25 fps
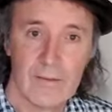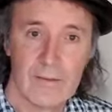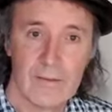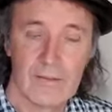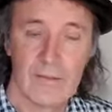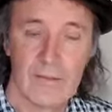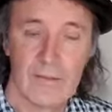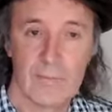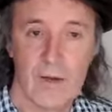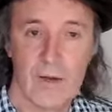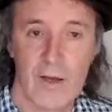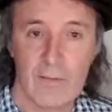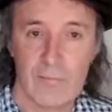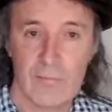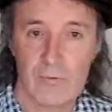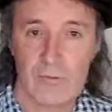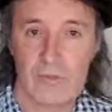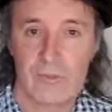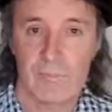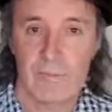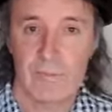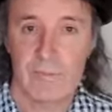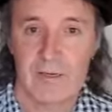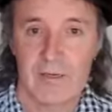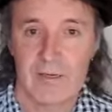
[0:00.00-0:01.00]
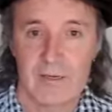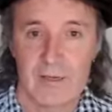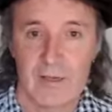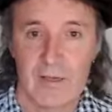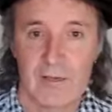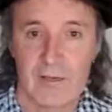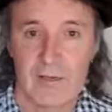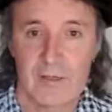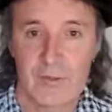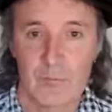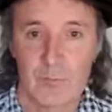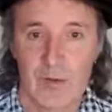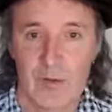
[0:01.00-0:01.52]
The Bible speaks
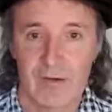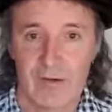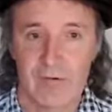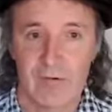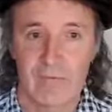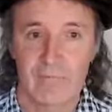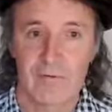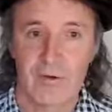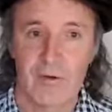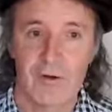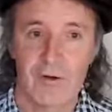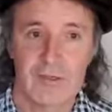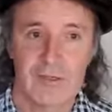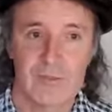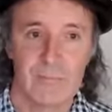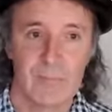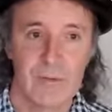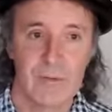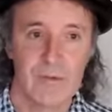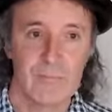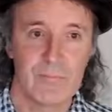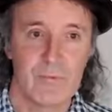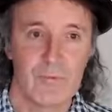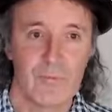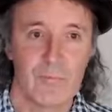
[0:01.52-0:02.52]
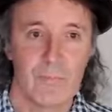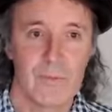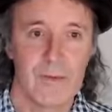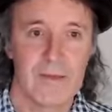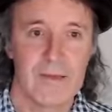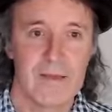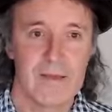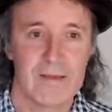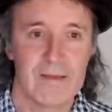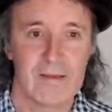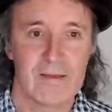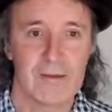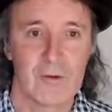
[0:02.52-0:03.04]
elsewhere of God's people
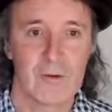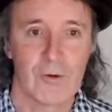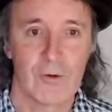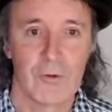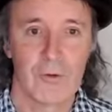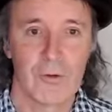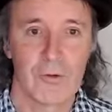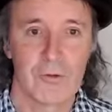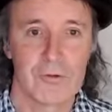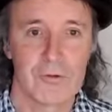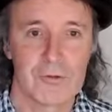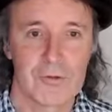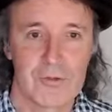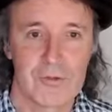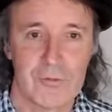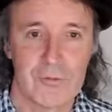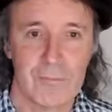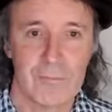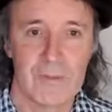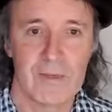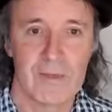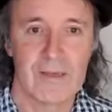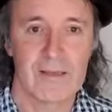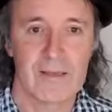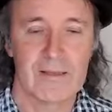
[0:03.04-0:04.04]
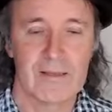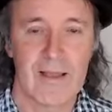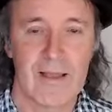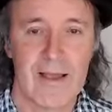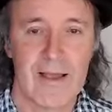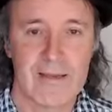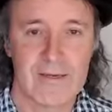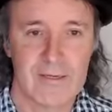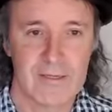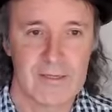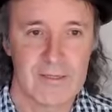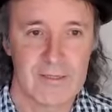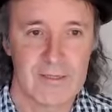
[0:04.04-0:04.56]
being called to be a
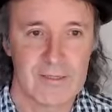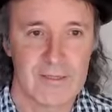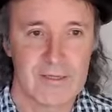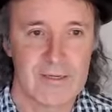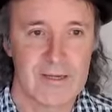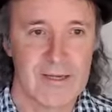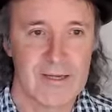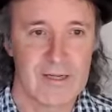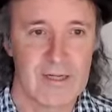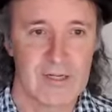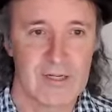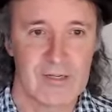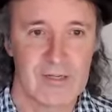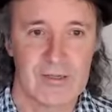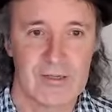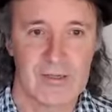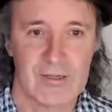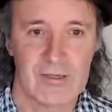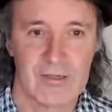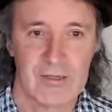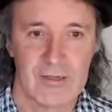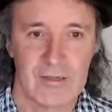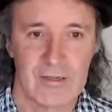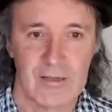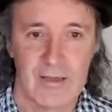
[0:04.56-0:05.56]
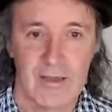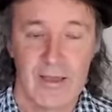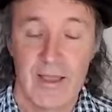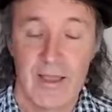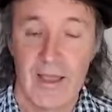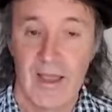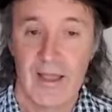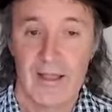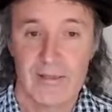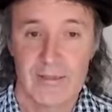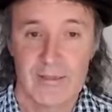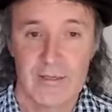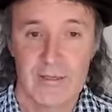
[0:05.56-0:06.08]
light to the nations.
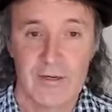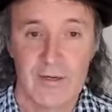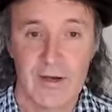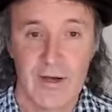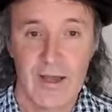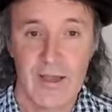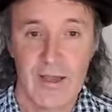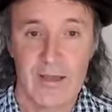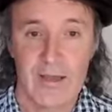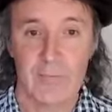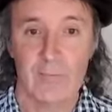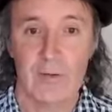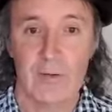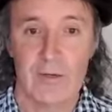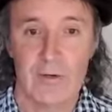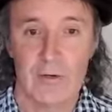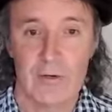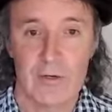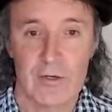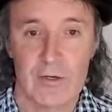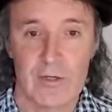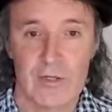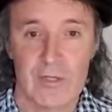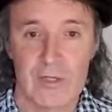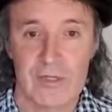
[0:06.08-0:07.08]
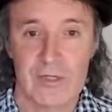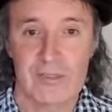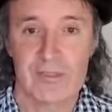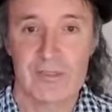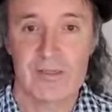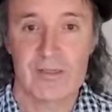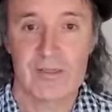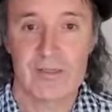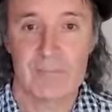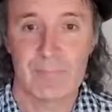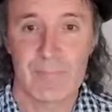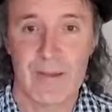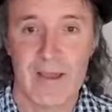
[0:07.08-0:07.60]
And tonight we heard
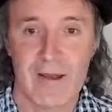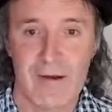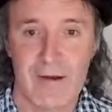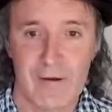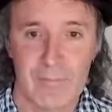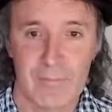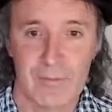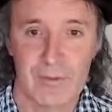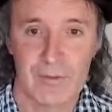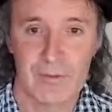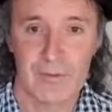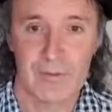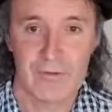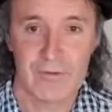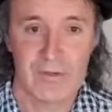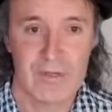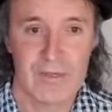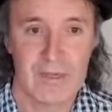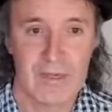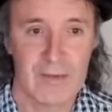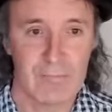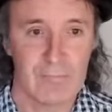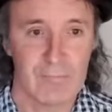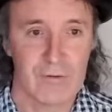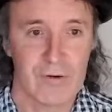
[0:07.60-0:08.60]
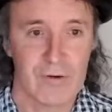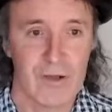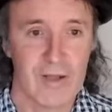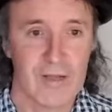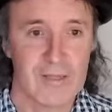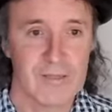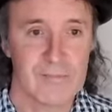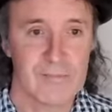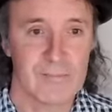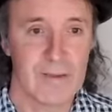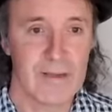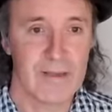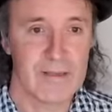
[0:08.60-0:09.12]
Jesus's parable of the 10
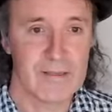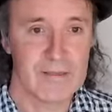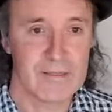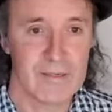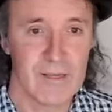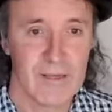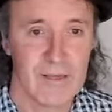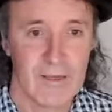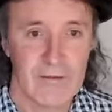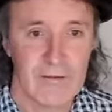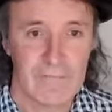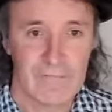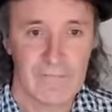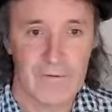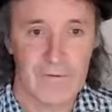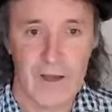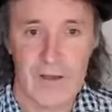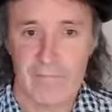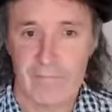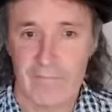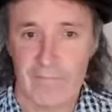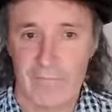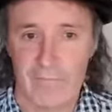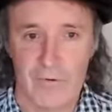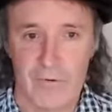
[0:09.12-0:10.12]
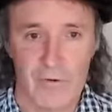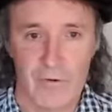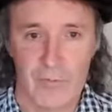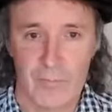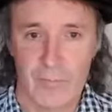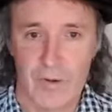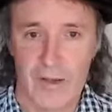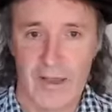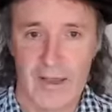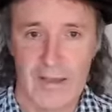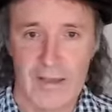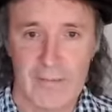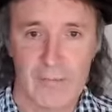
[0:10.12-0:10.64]
bridesmaids, five of whom
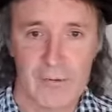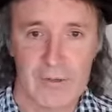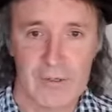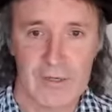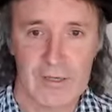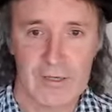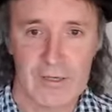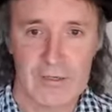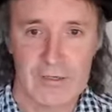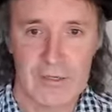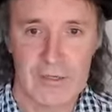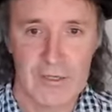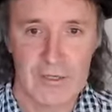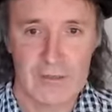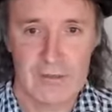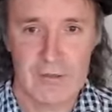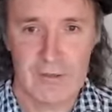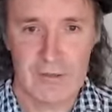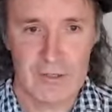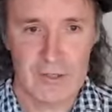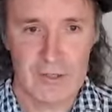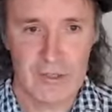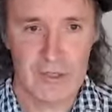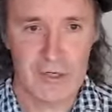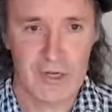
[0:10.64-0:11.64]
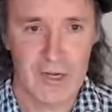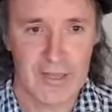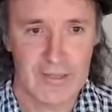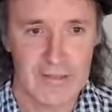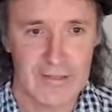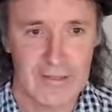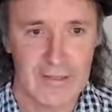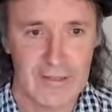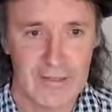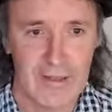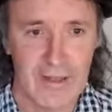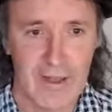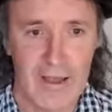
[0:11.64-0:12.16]
were able to continue to shine
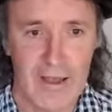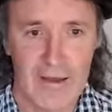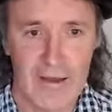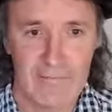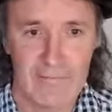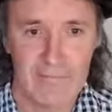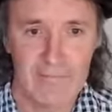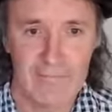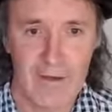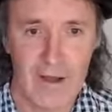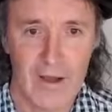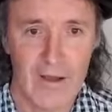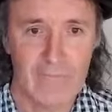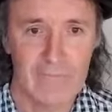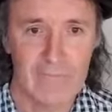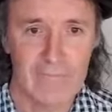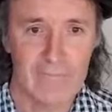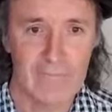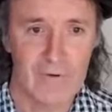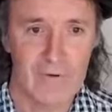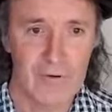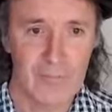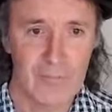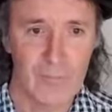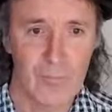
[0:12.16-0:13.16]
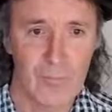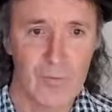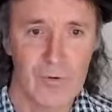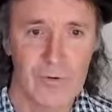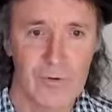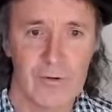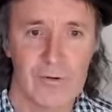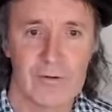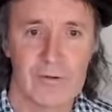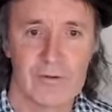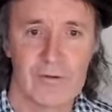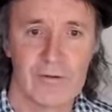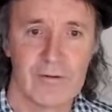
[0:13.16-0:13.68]
their light and five of whom
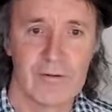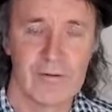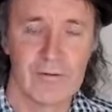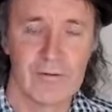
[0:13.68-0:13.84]
weren't.